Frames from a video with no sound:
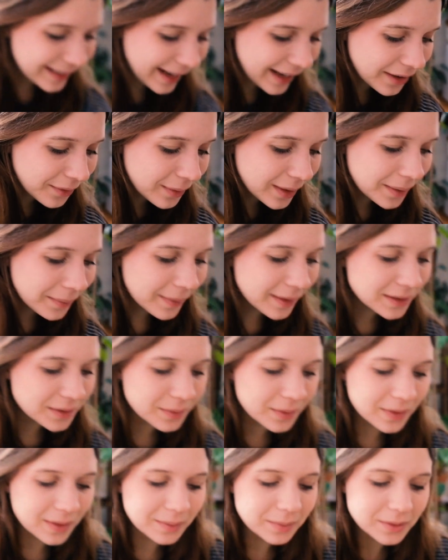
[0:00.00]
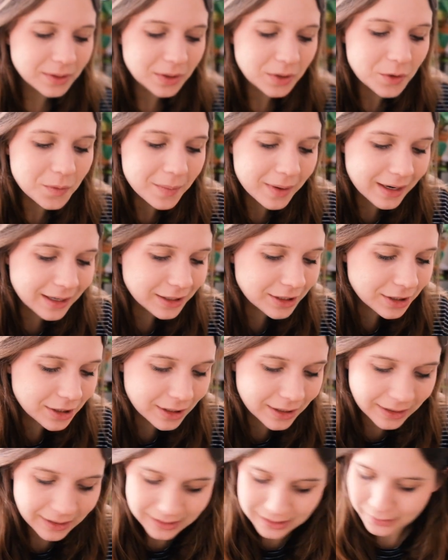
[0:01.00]
I don't want to mess with them too much
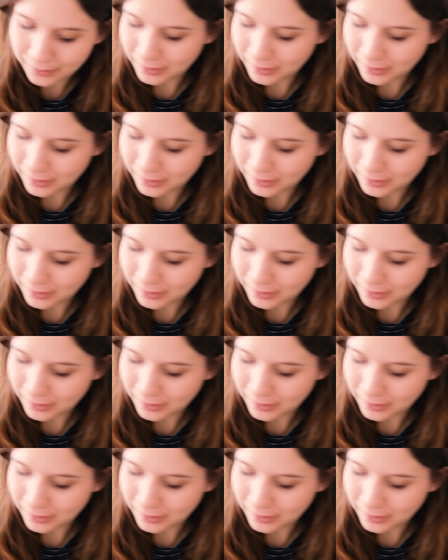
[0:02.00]
because I